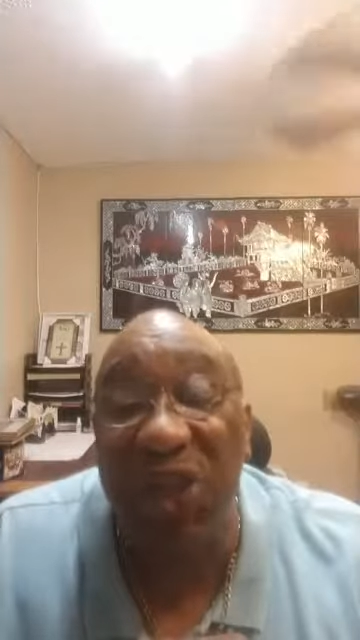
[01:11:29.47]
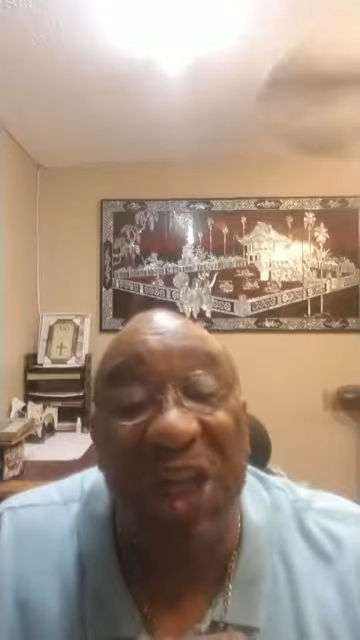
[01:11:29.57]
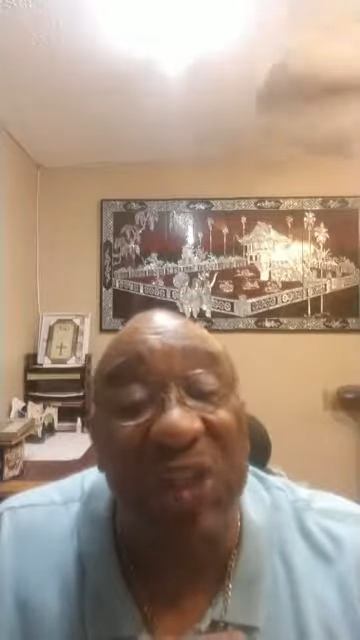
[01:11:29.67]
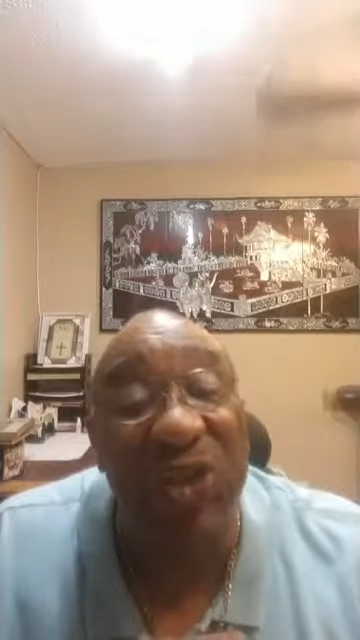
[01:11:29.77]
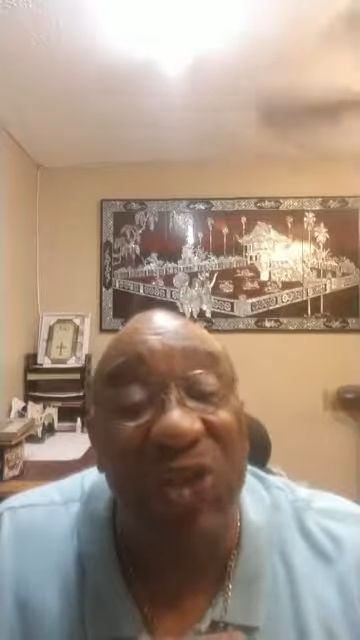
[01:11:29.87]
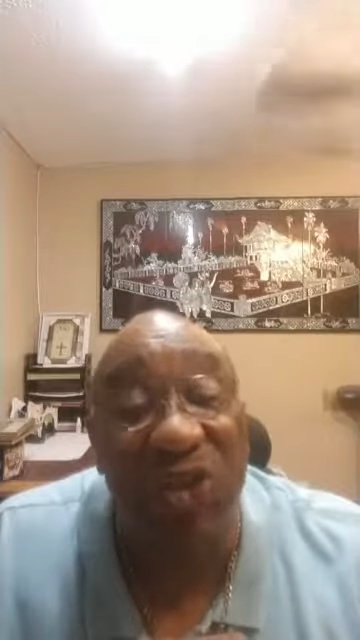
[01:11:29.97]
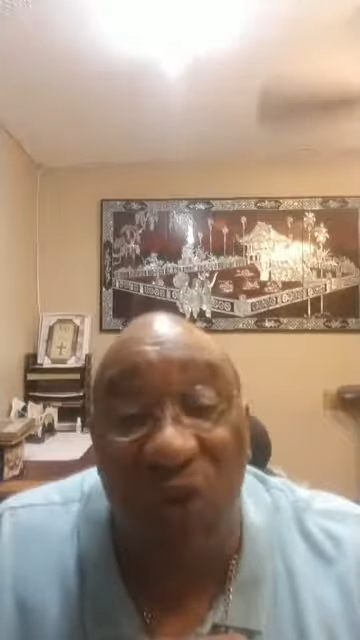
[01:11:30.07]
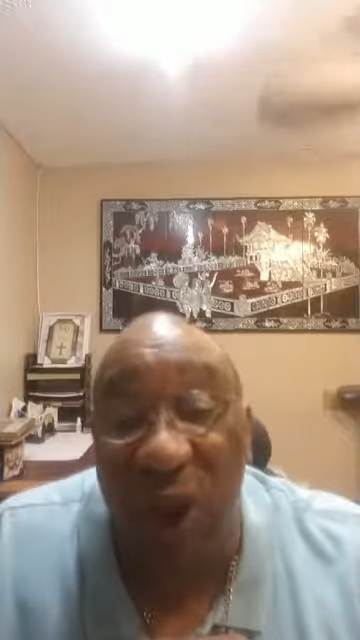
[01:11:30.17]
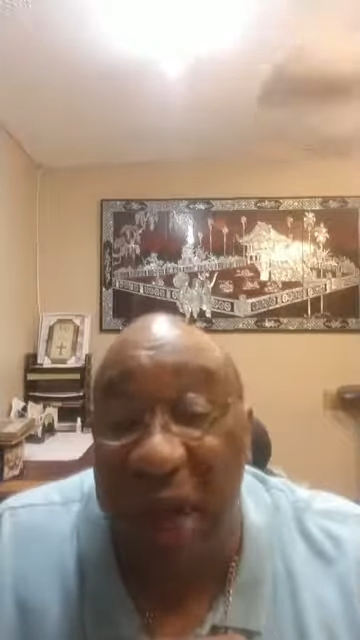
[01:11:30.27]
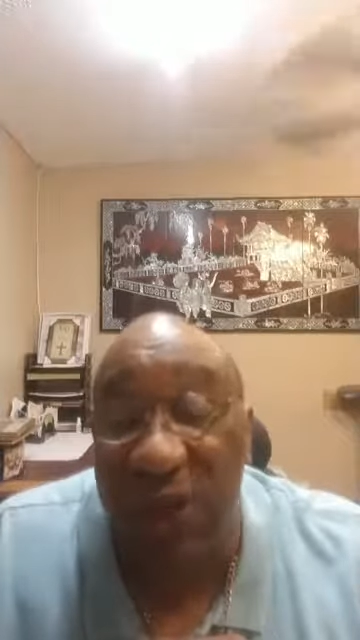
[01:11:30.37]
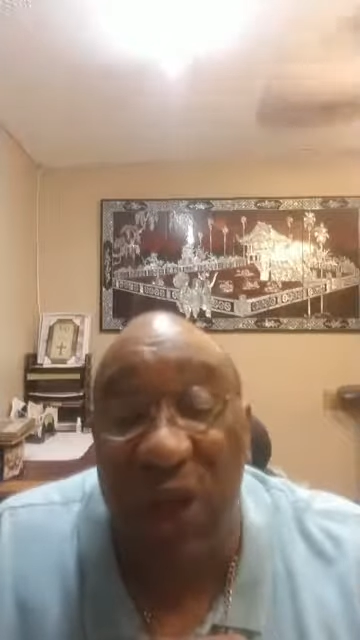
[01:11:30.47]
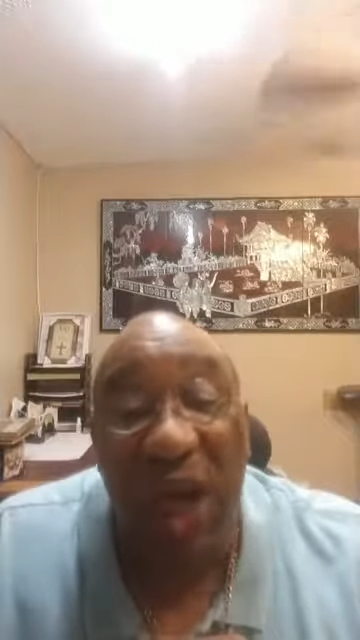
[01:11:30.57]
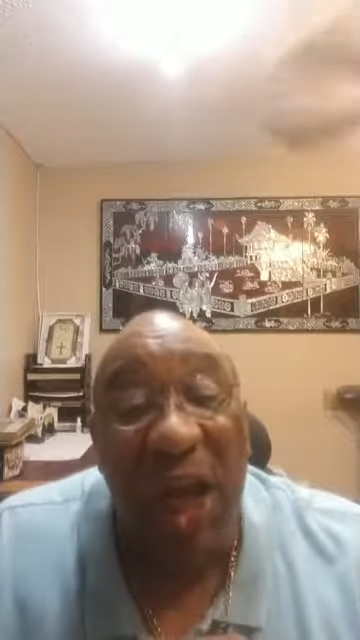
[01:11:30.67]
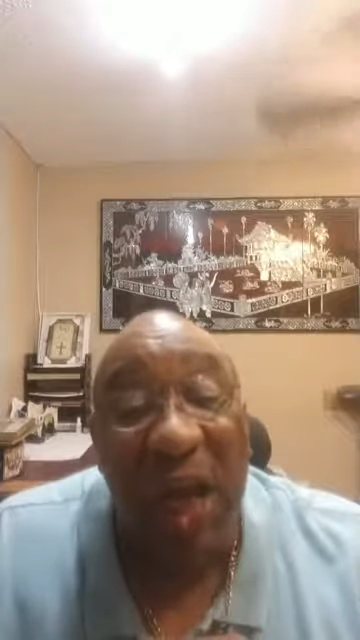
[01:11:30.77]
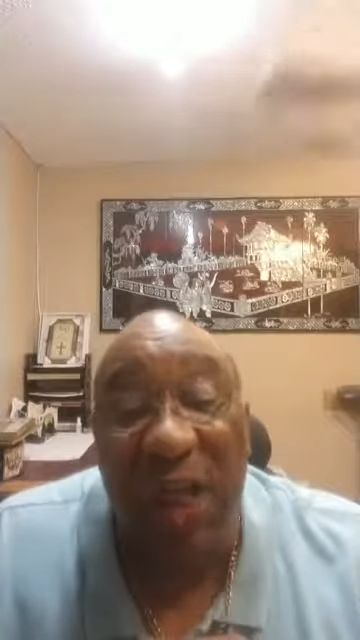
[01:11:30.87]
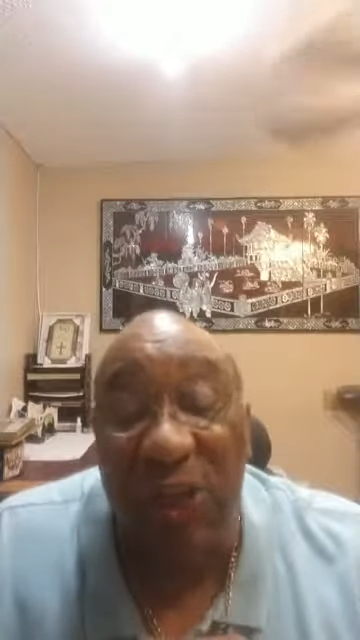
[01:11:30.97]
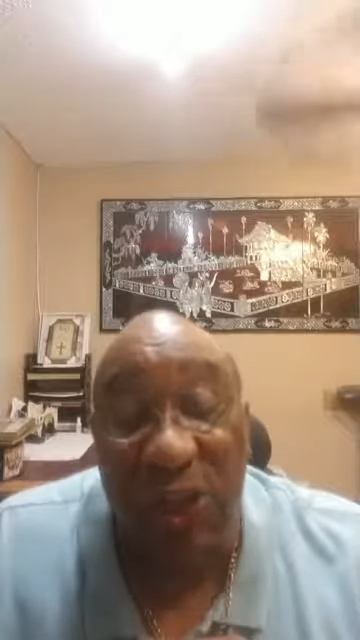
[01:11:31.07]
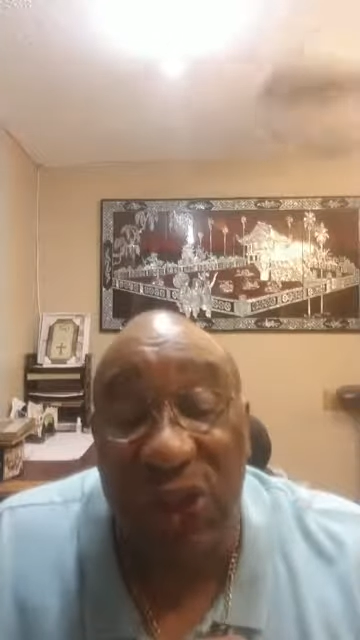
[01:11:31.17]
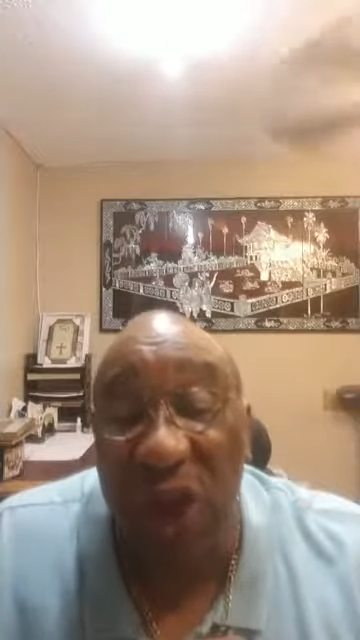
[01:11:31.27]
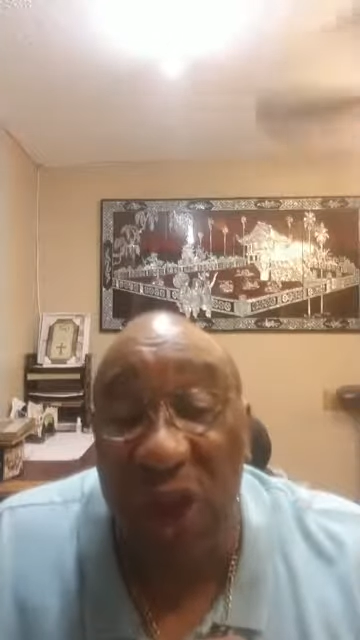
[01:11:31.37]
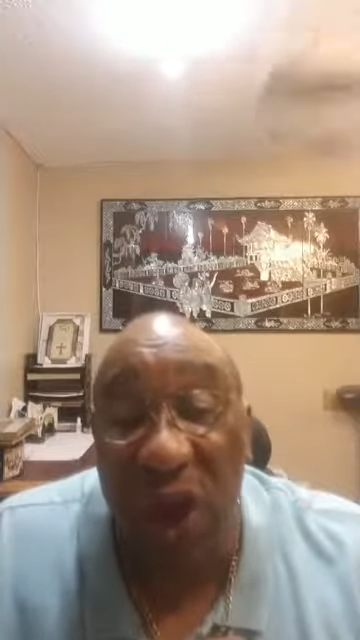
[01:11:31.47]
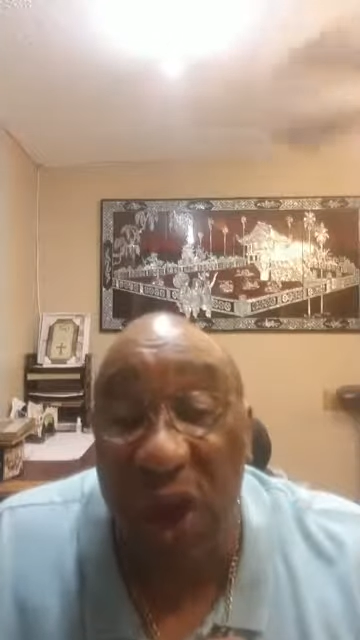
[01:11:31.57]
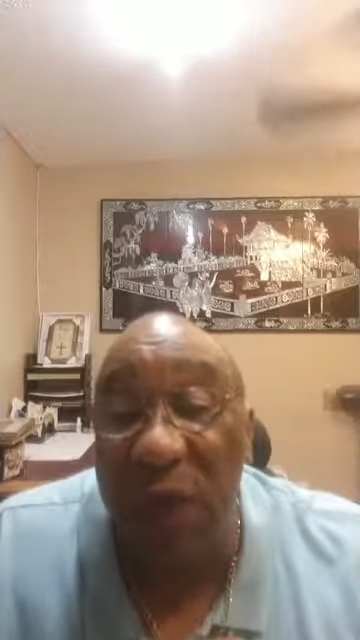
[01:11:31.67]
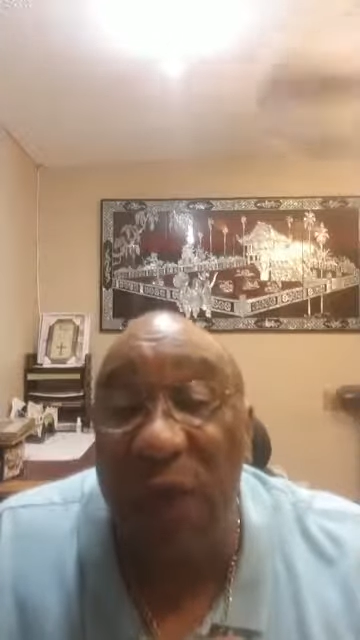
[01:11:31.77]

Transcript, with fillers: Jesus Christ as the Son of God.